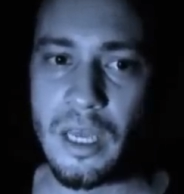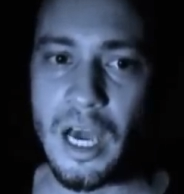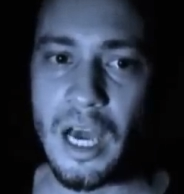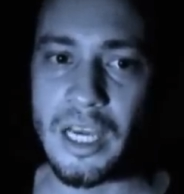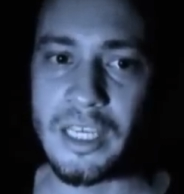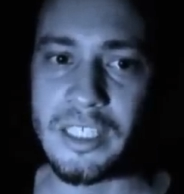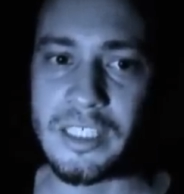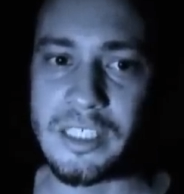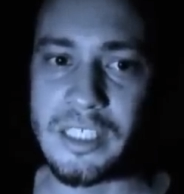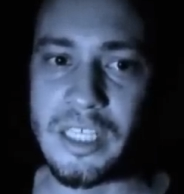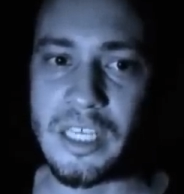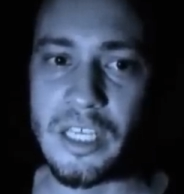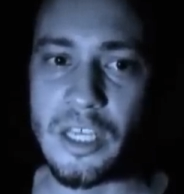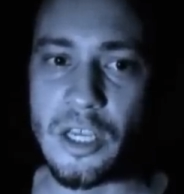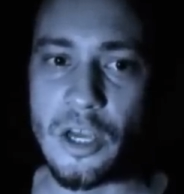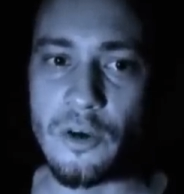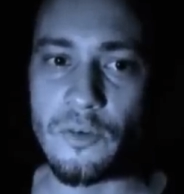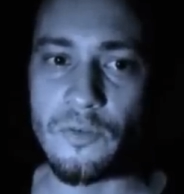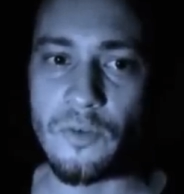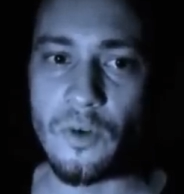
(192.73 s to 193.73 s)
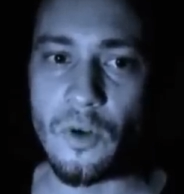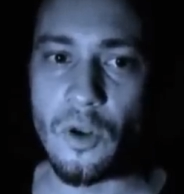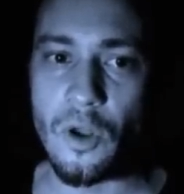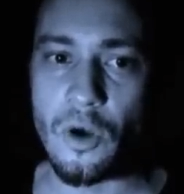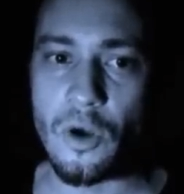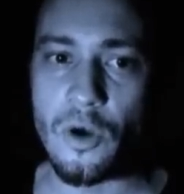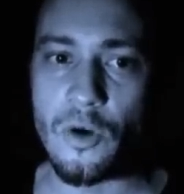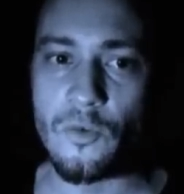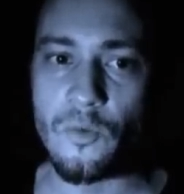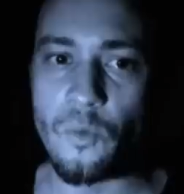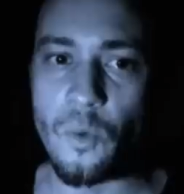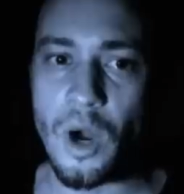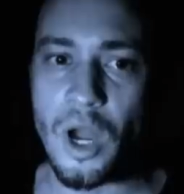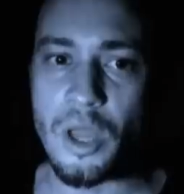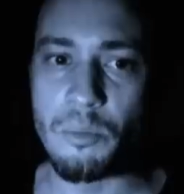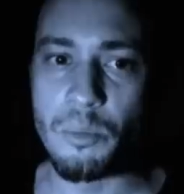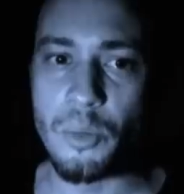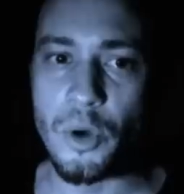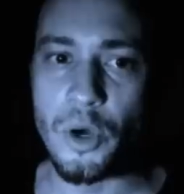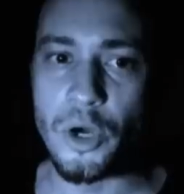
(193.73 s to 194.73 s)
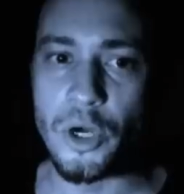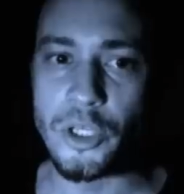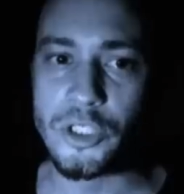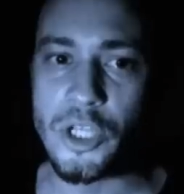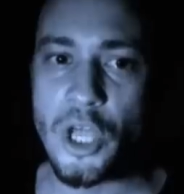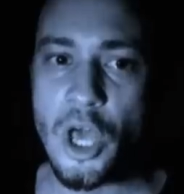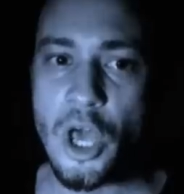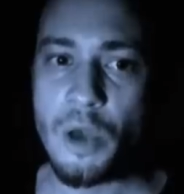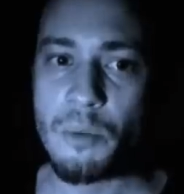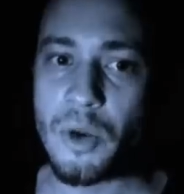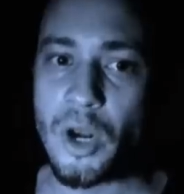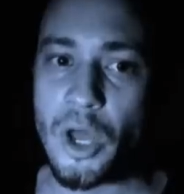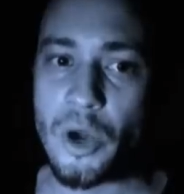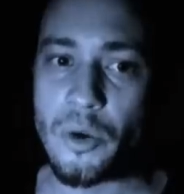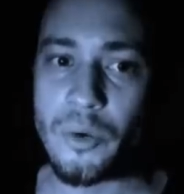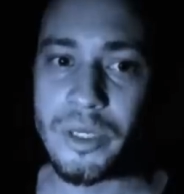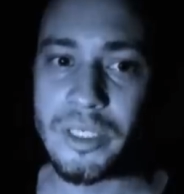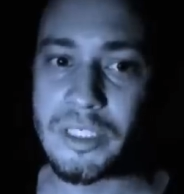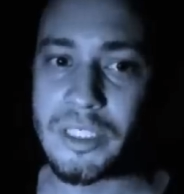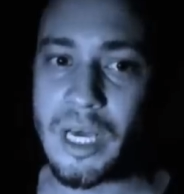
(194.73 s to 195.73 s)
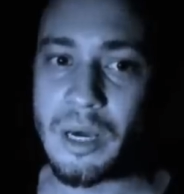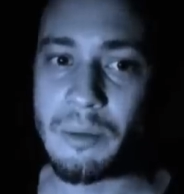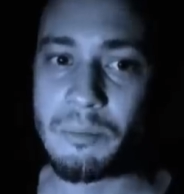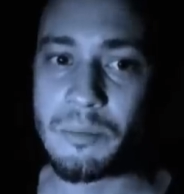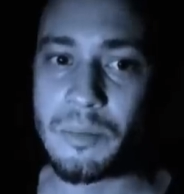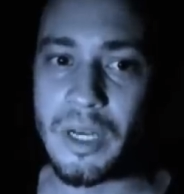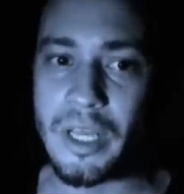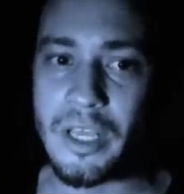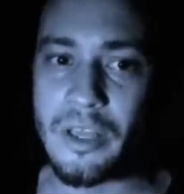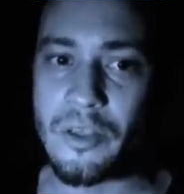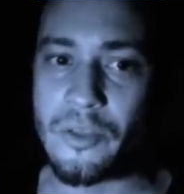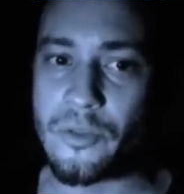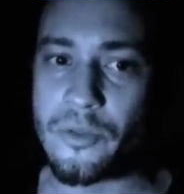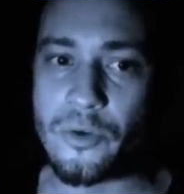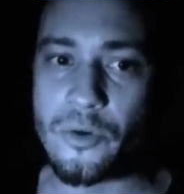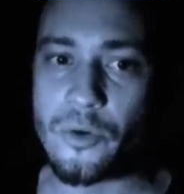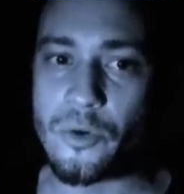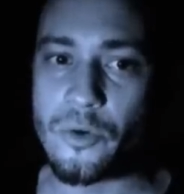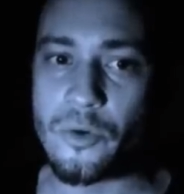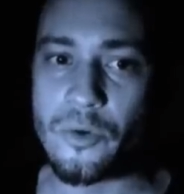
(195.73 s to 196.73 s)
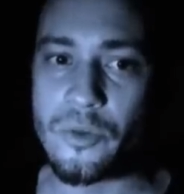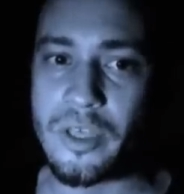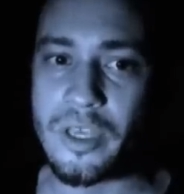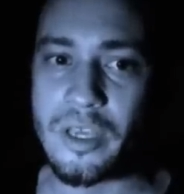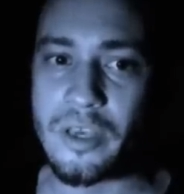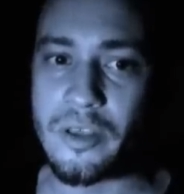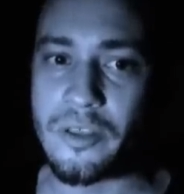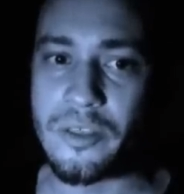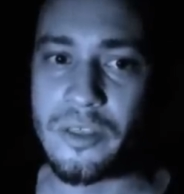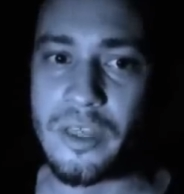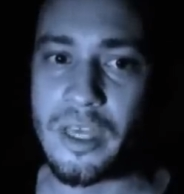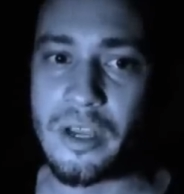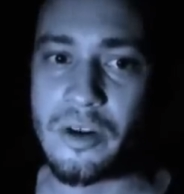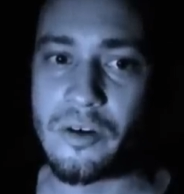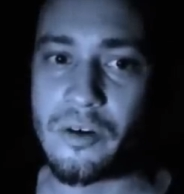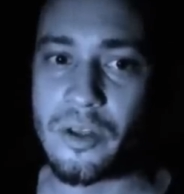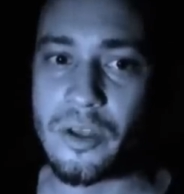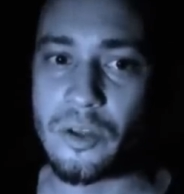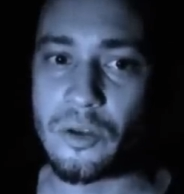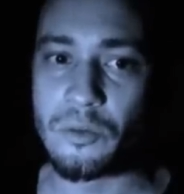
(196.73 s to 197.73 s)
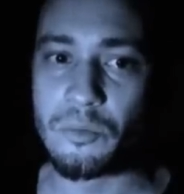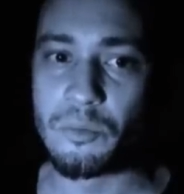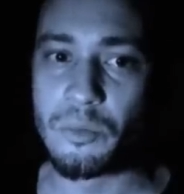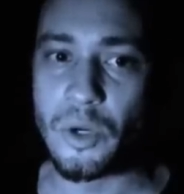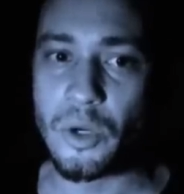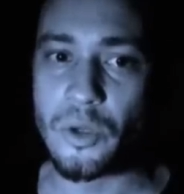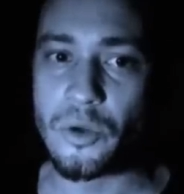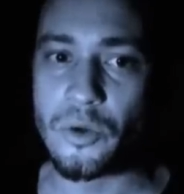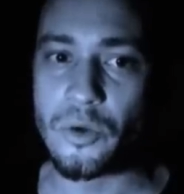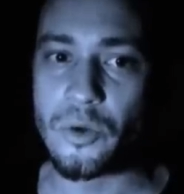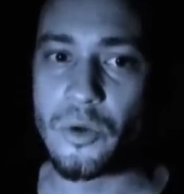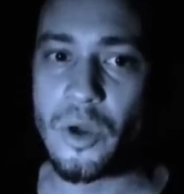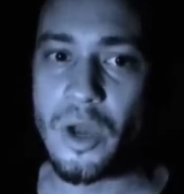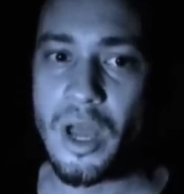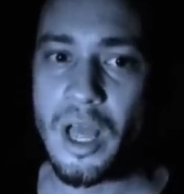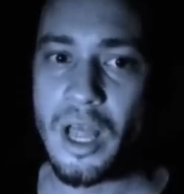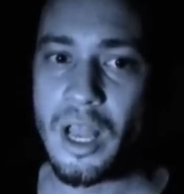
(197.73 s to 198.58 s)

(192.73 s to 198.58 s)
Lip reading: I see a flock of white birds blowing, tumbling through the ethereal blue